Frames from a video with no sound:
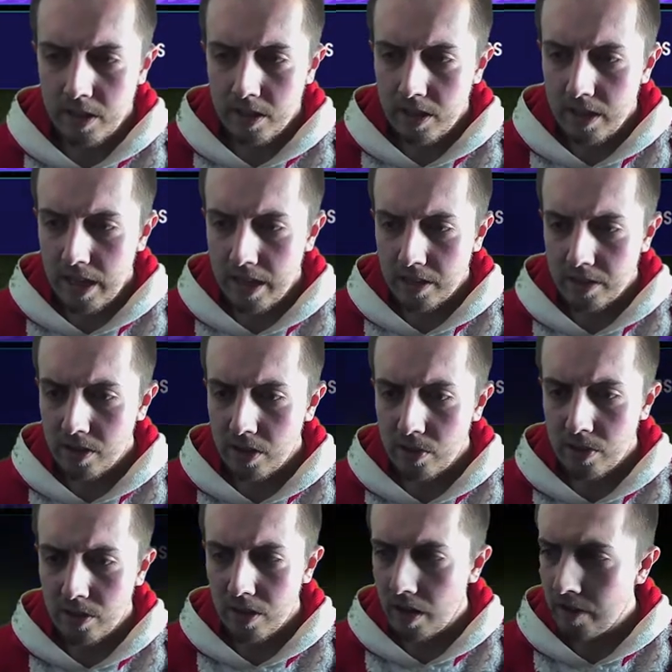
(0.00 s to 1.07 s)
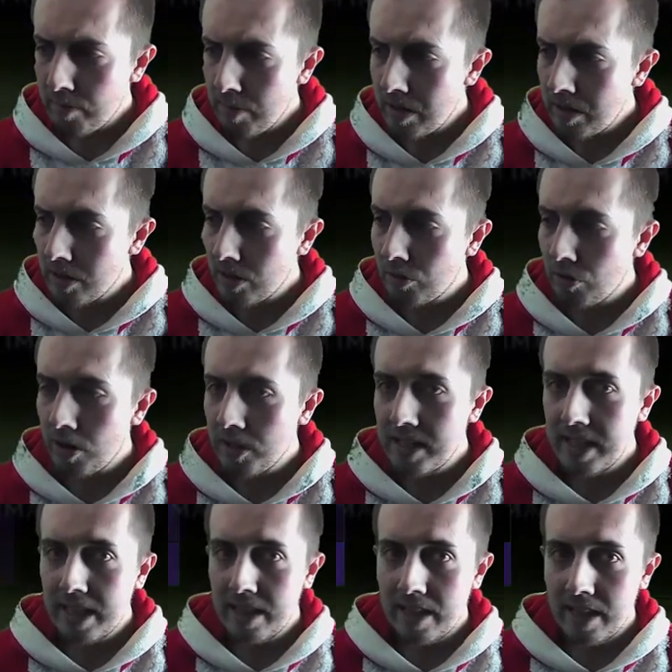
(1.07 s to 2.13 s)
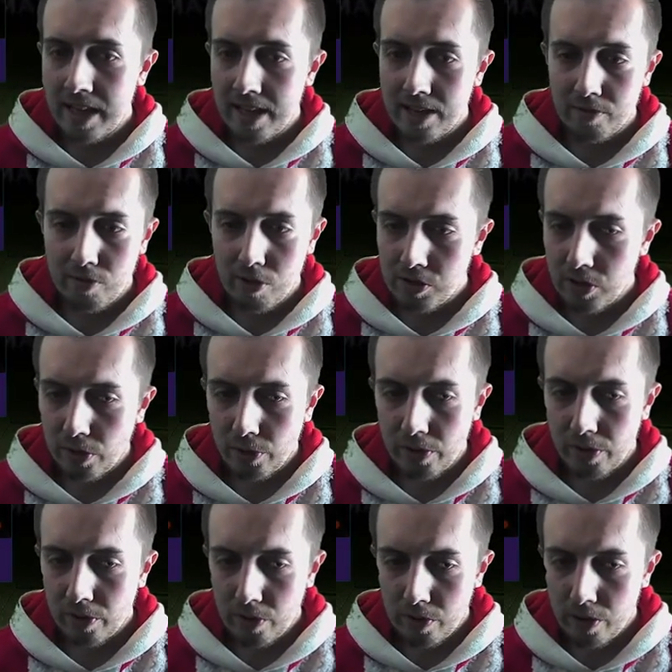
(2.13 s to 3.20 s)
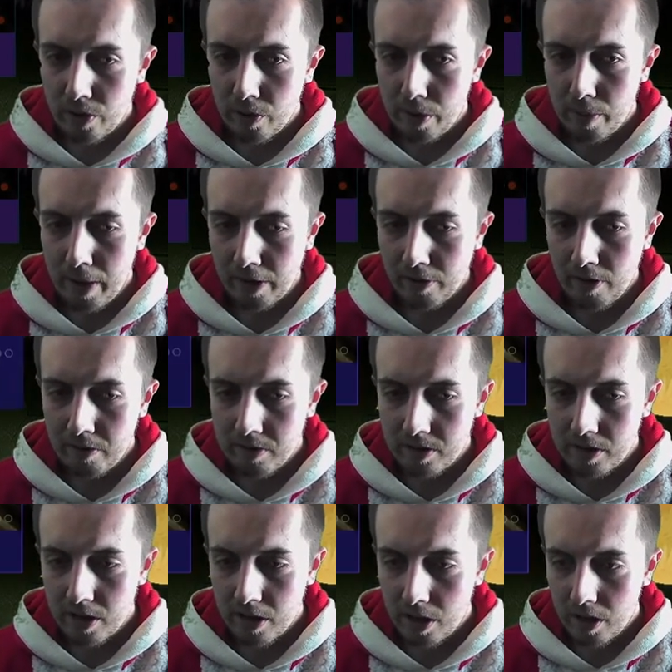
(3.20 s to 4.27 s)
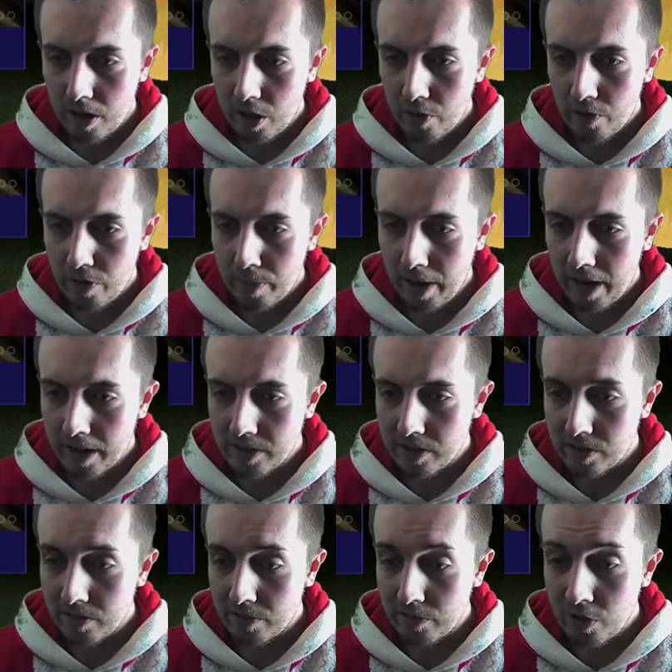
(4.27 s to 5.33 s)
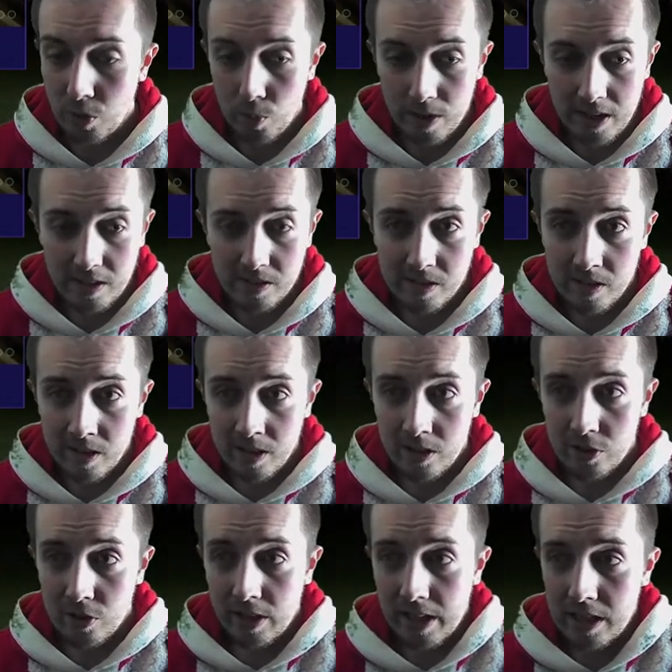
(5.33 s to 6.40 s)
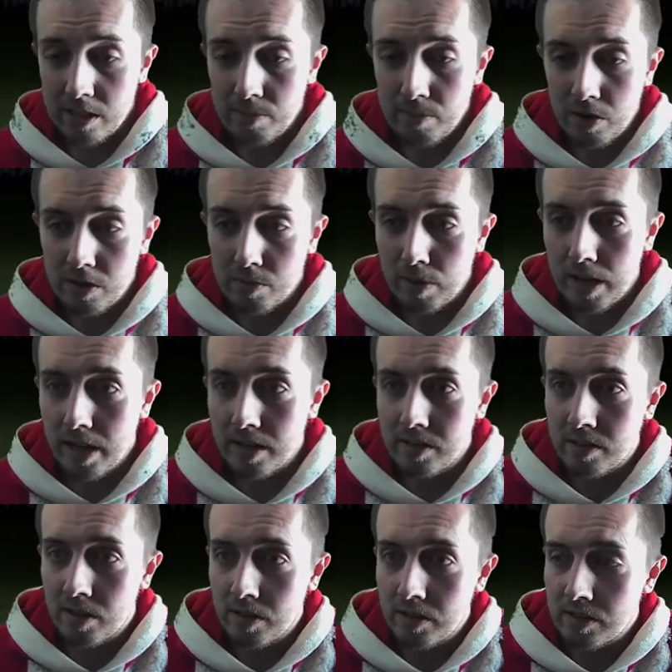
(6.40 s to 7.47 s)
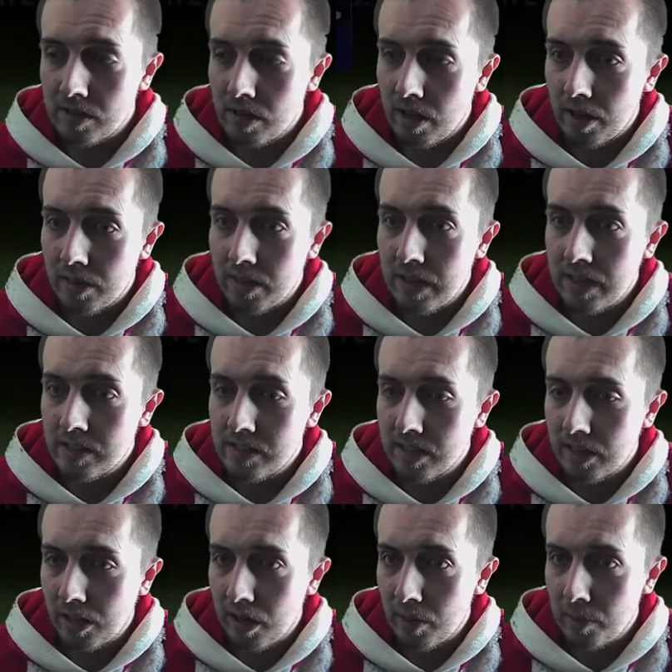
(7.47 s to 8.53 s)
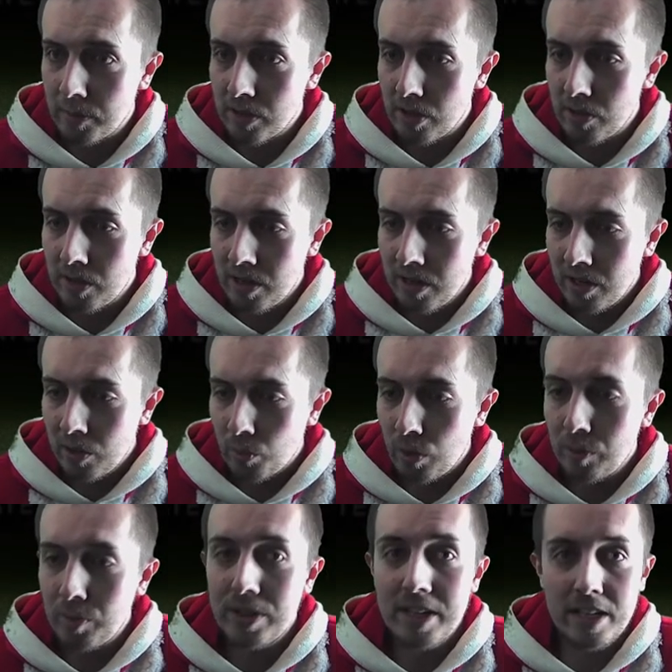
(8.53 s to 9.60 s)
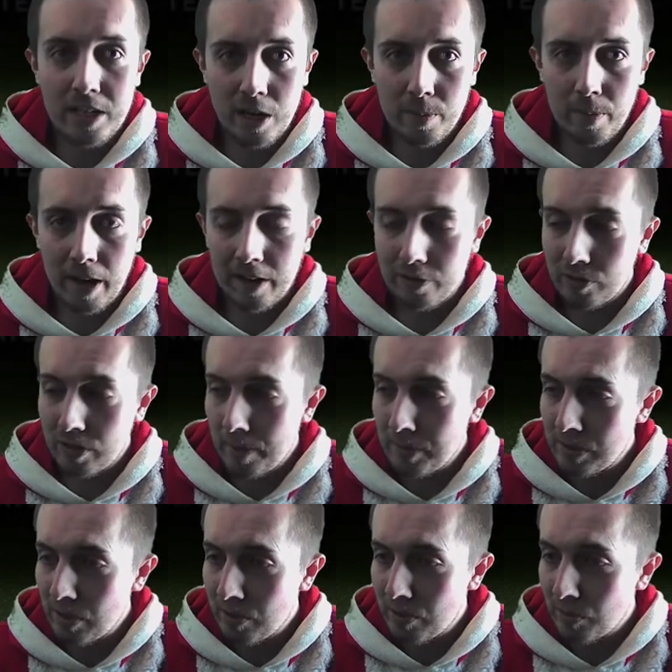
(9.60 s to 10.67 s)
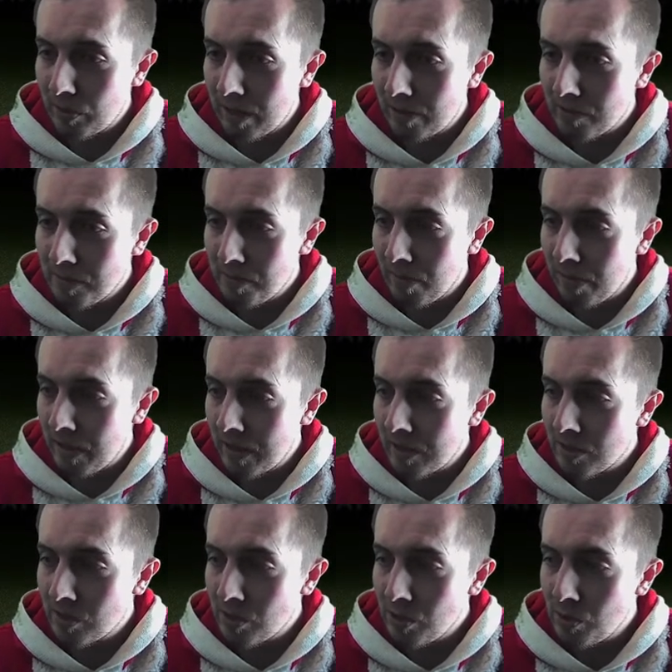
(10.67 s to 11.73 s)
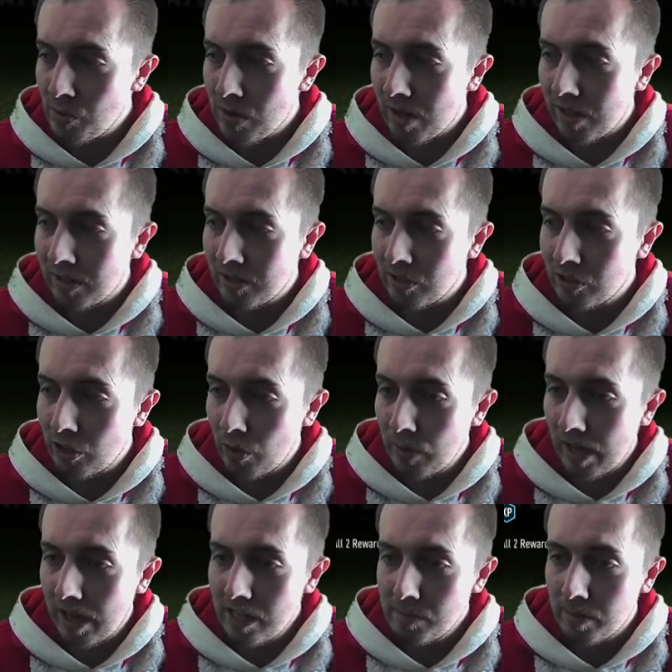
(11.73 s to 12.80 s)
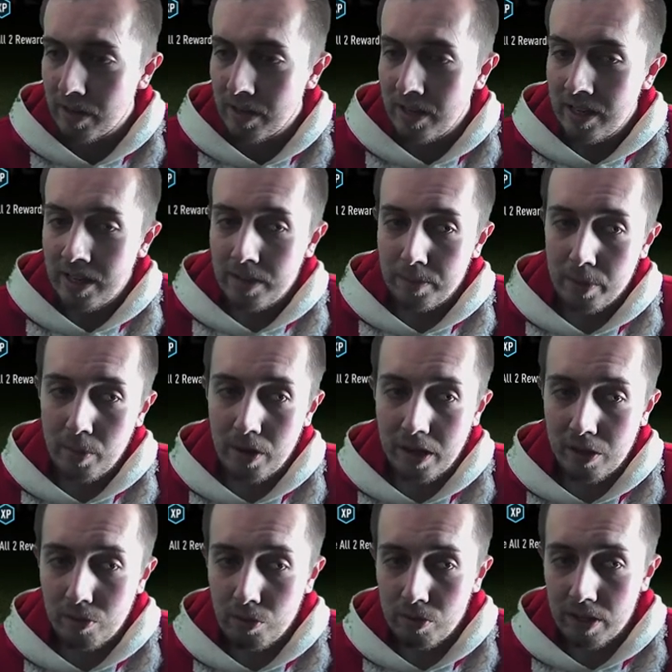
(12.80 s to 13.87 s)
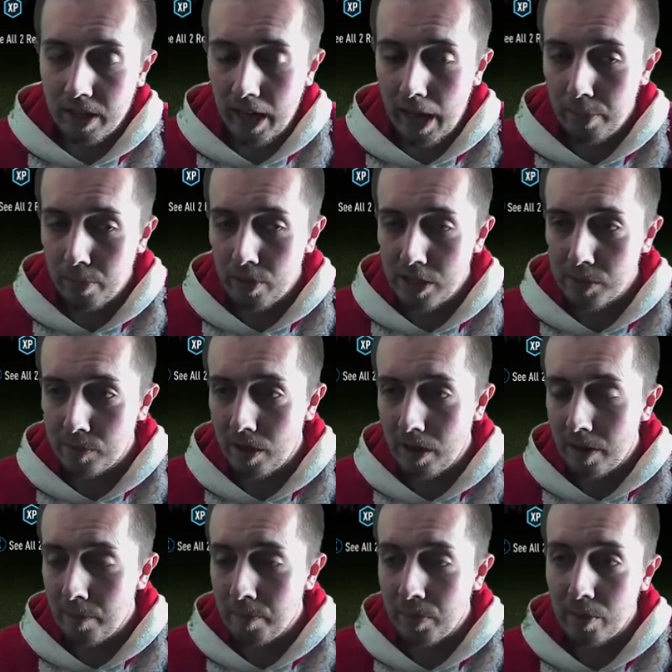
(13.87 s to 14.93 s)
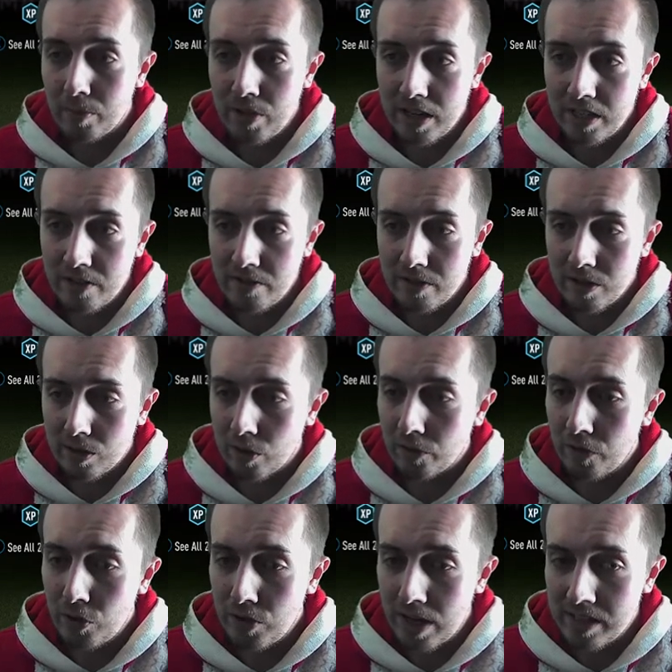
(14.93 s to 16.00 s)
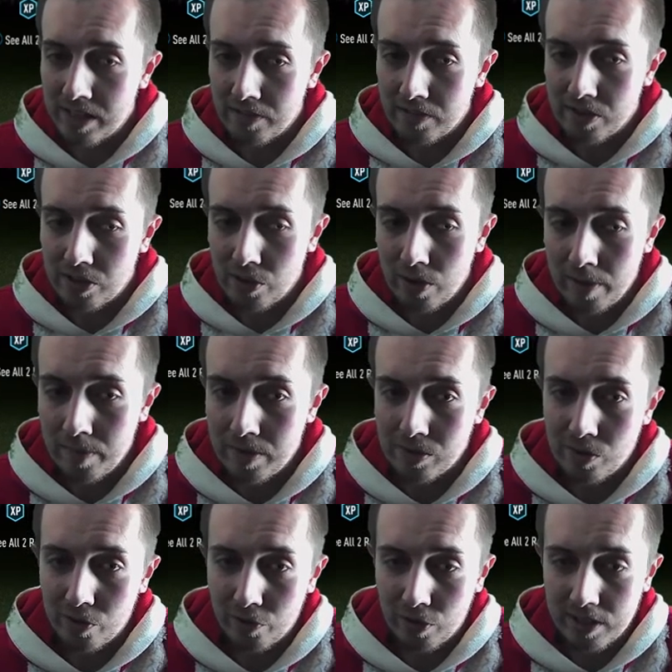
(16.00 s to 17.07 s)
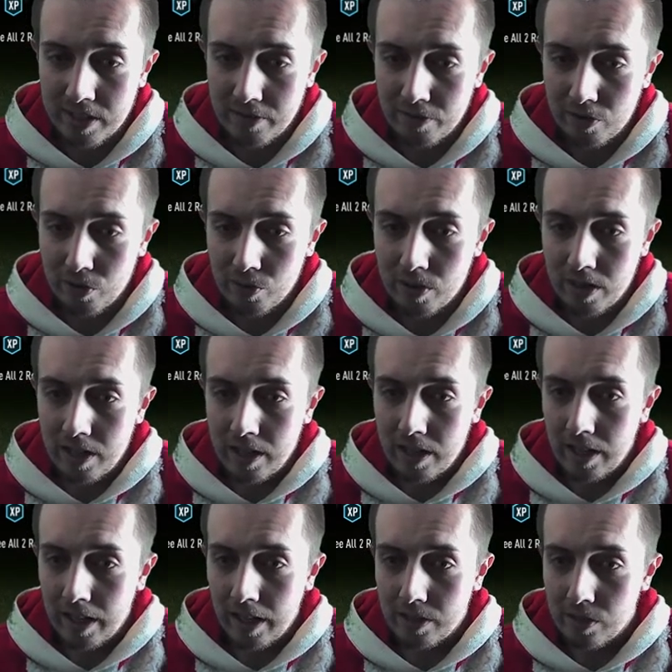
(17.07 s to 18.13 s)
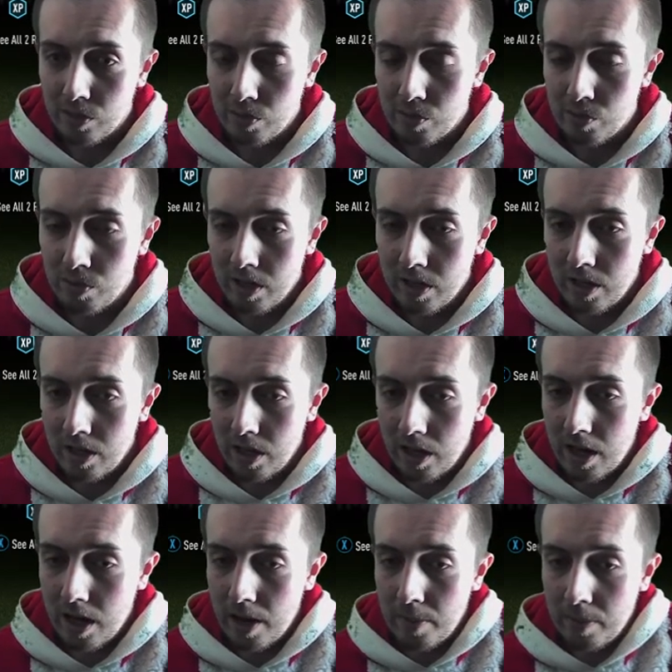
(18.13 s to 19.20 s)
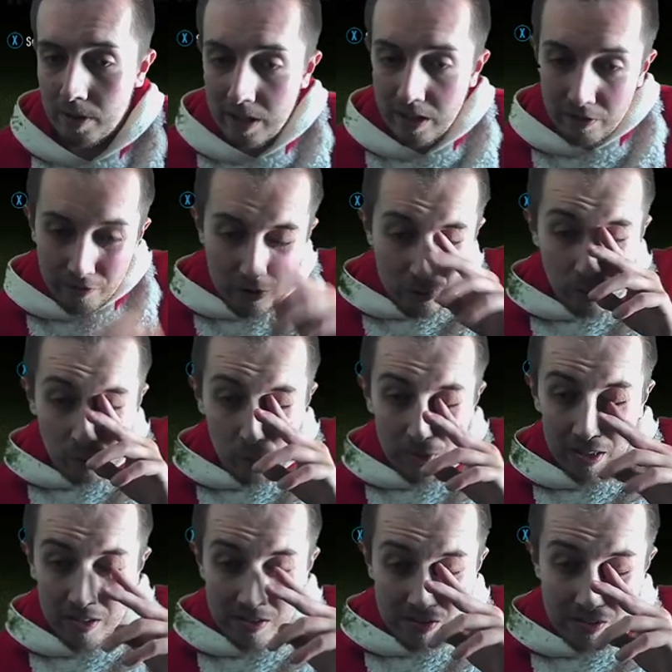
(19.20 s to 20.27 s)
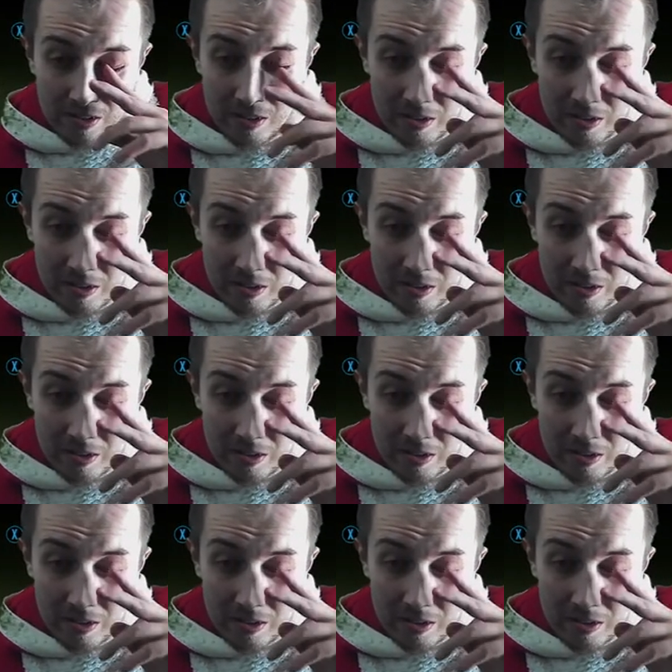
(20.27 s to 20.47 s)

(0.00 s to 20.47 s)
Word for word: yeah, so I've been grinding in the Road to Glory on the background over the past few weeks, trying to get some nice players and nice things in the club. So when we did come back for an episode, we'd have some things to showcase. But been working through the cap objective. Got a few days left to do him. It's not very difficult at all. I need a few more wins.